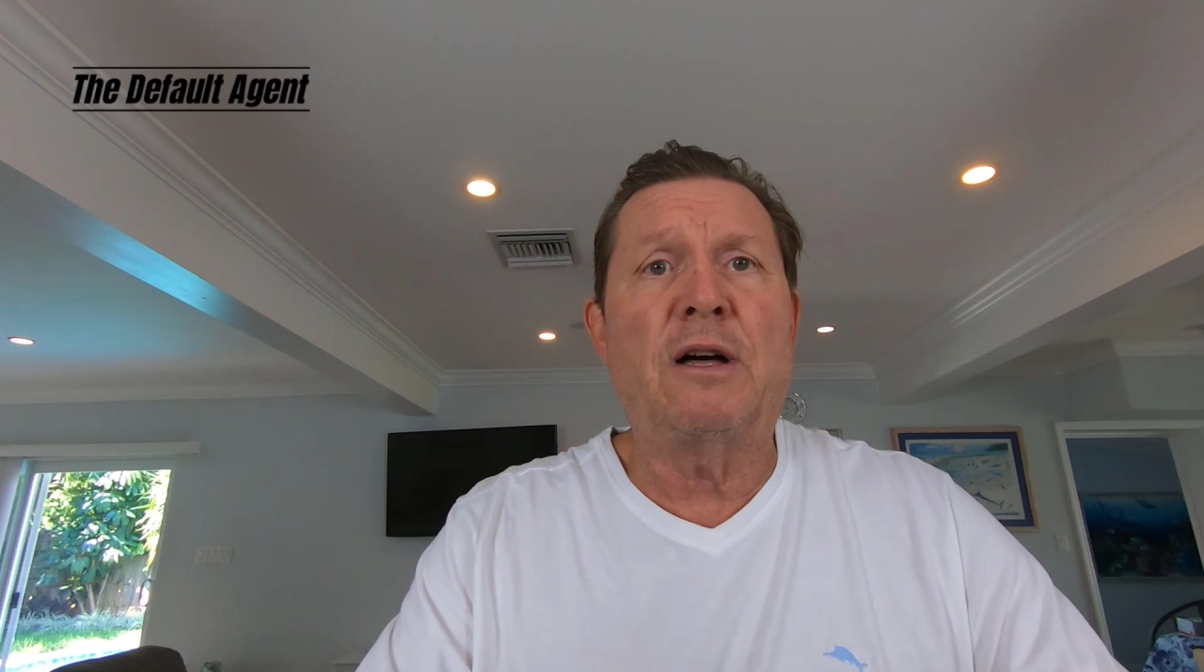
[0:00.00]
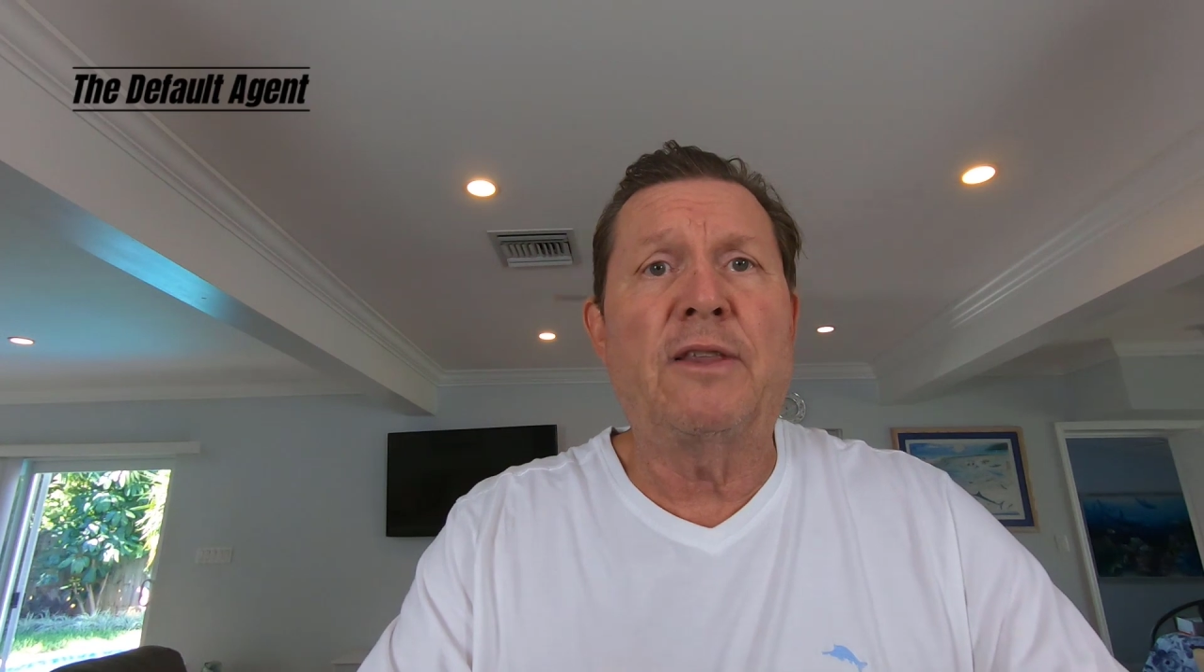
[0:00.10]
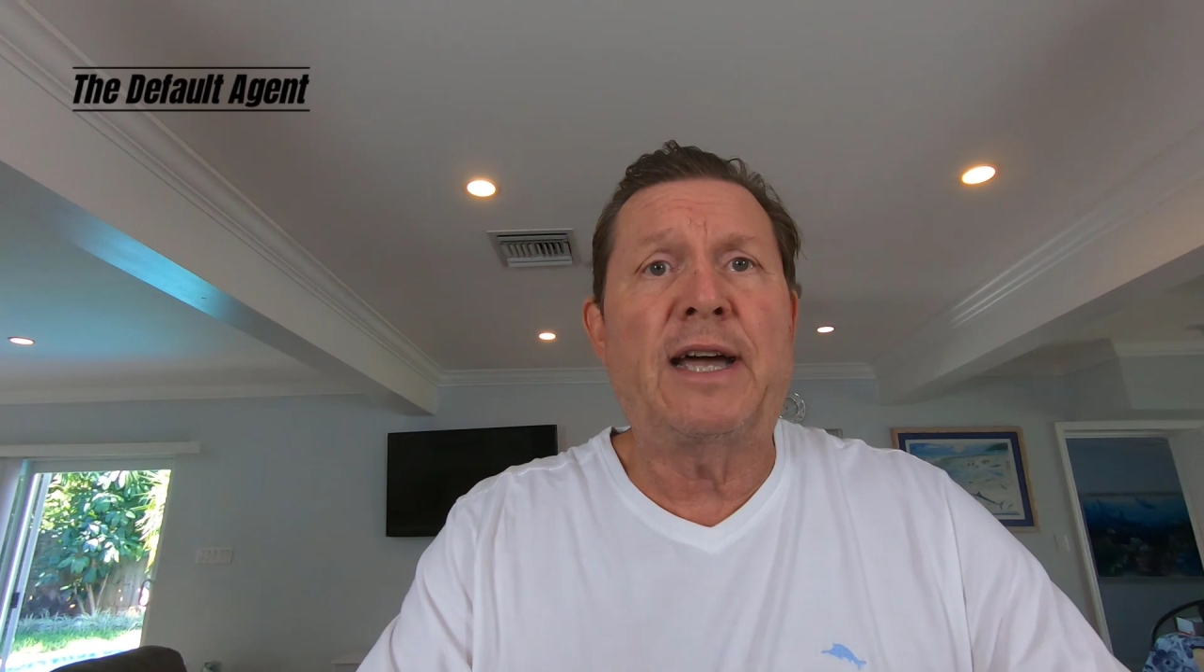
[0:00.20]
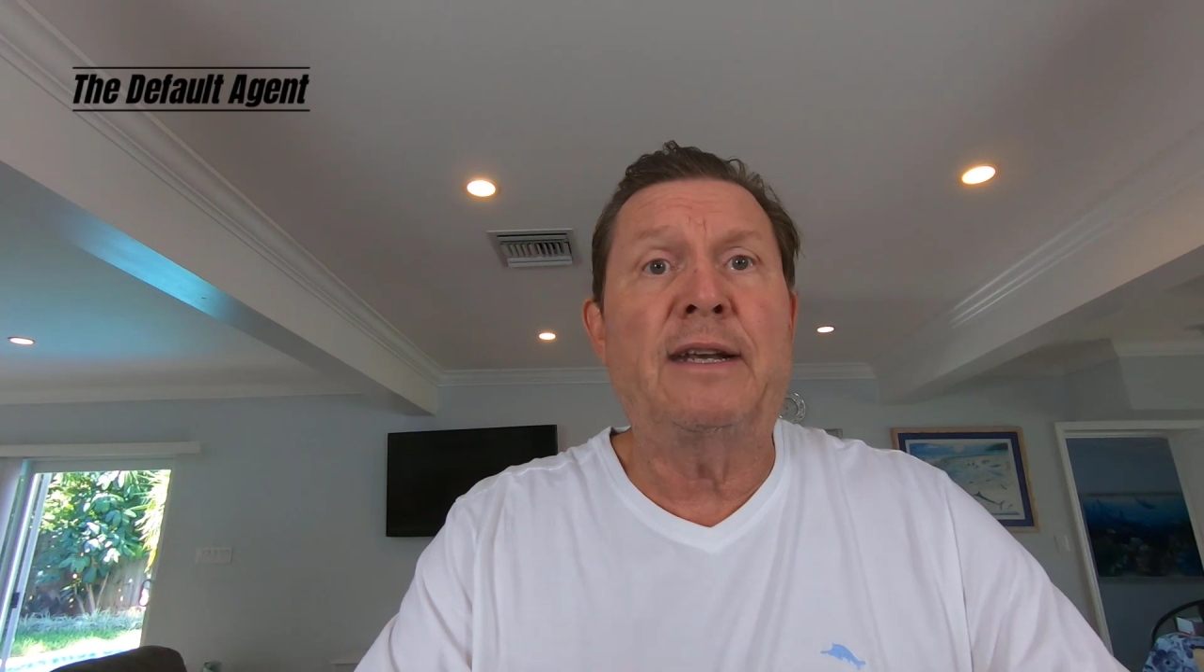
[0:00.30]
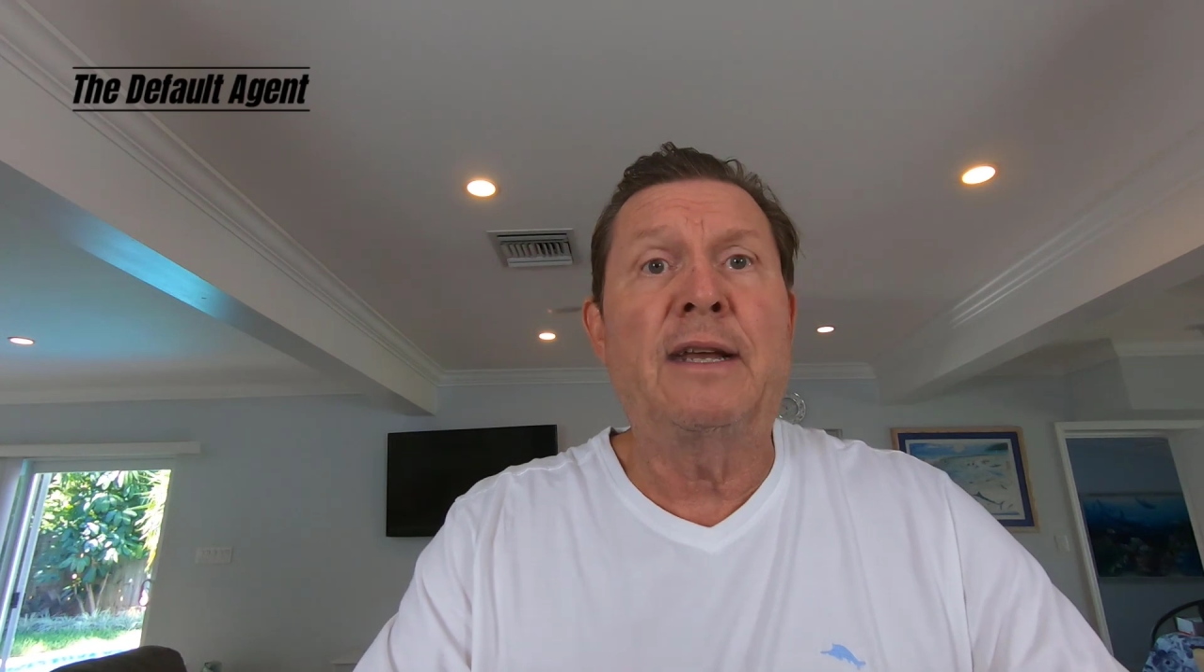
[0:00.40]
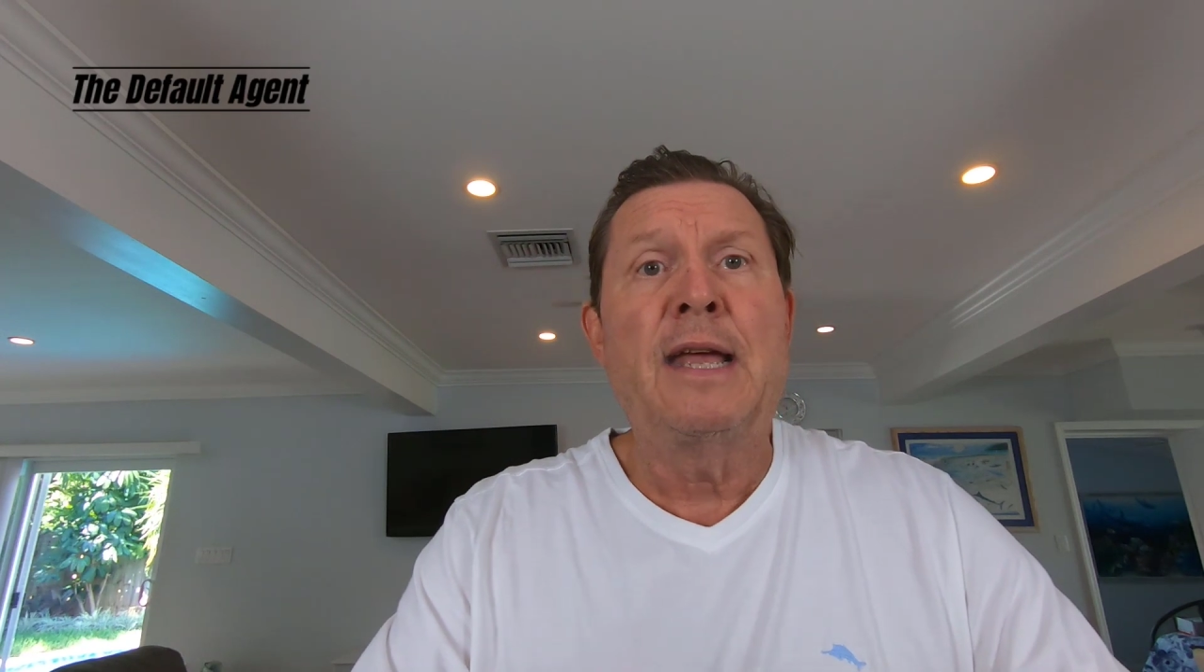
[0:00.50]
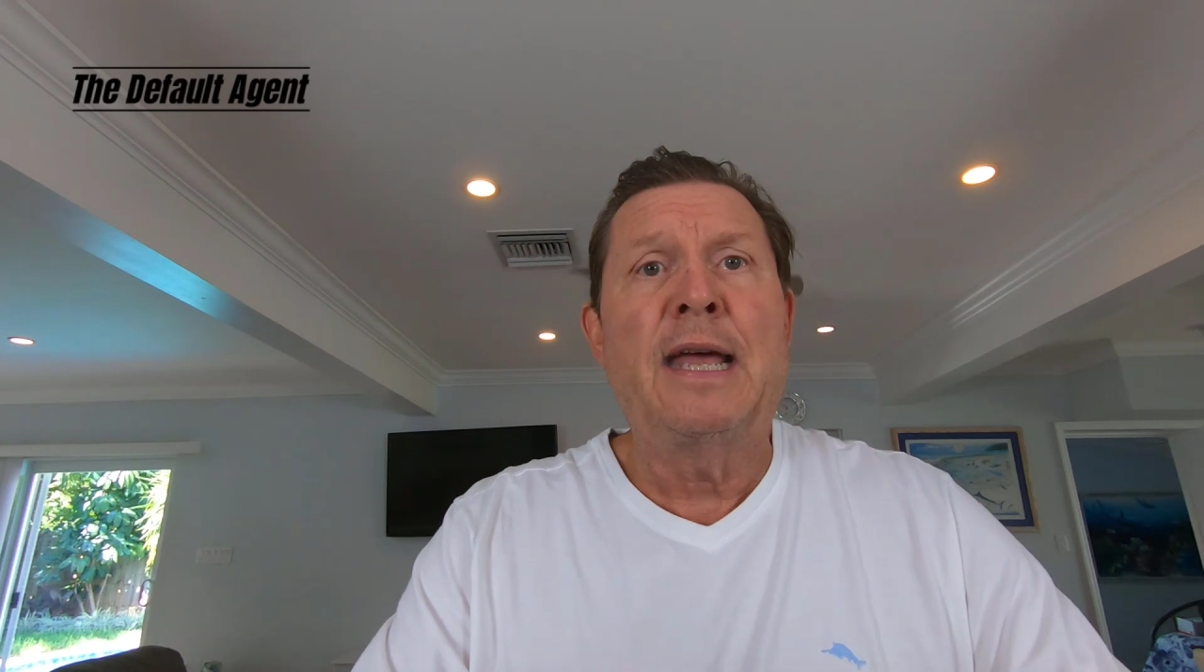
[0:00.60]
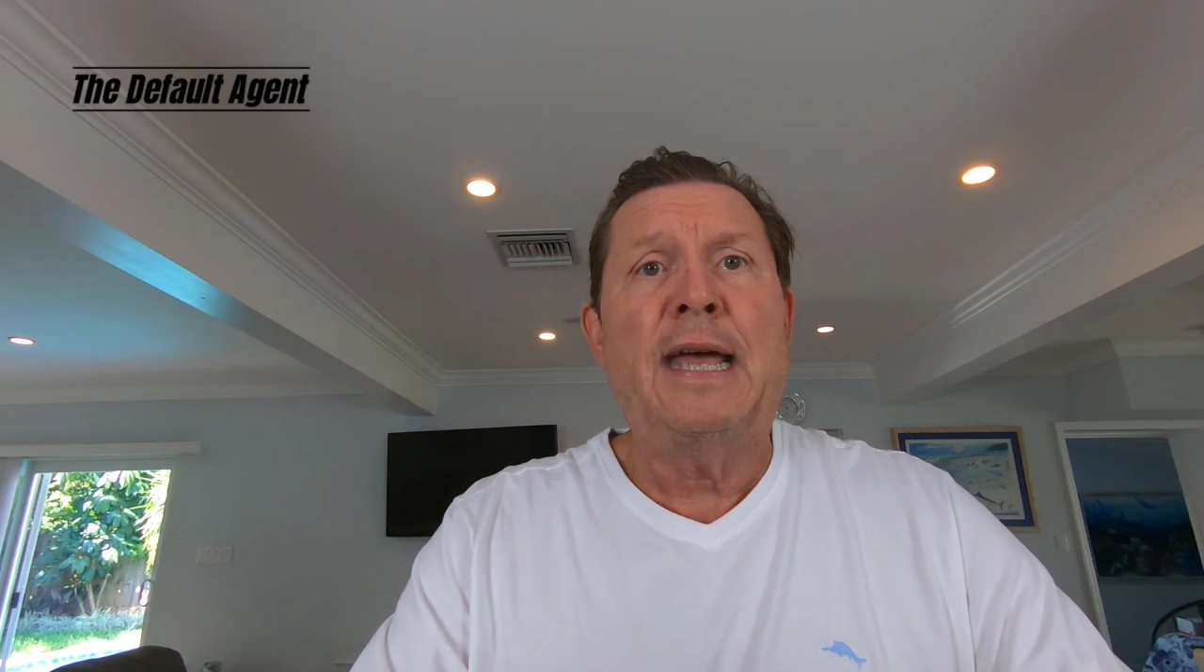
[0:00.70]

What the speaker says: all that,